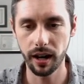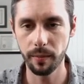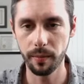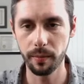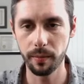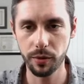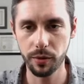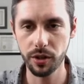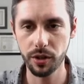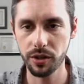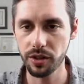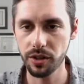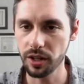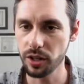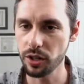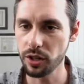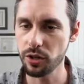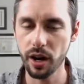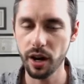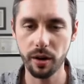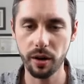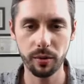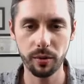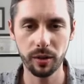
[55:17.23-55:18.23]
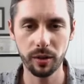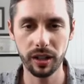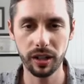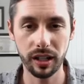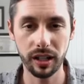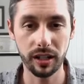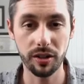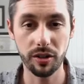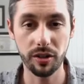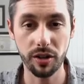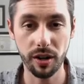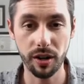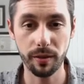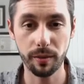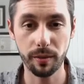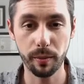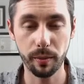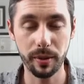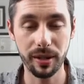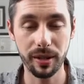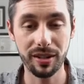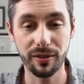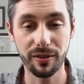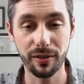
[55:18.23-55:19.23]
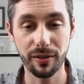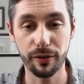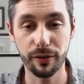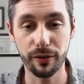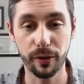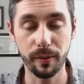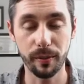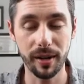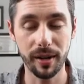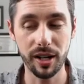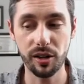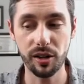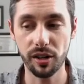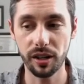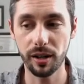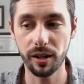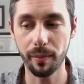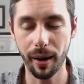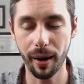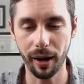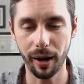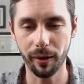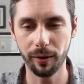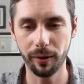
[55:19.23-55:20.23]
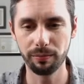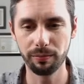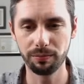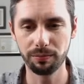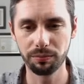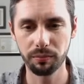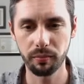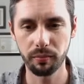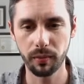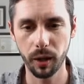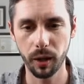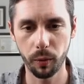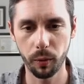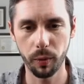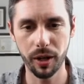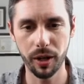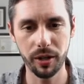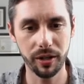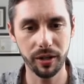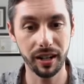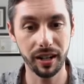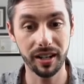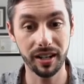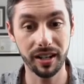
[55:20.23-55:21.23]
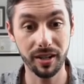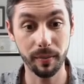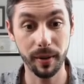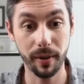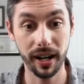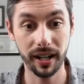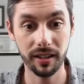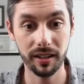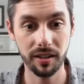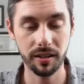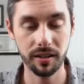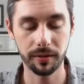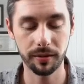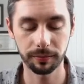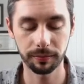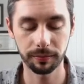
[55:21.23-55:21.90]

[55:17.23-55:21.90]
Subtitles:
Just in general, get a general piece of information about what you can expect.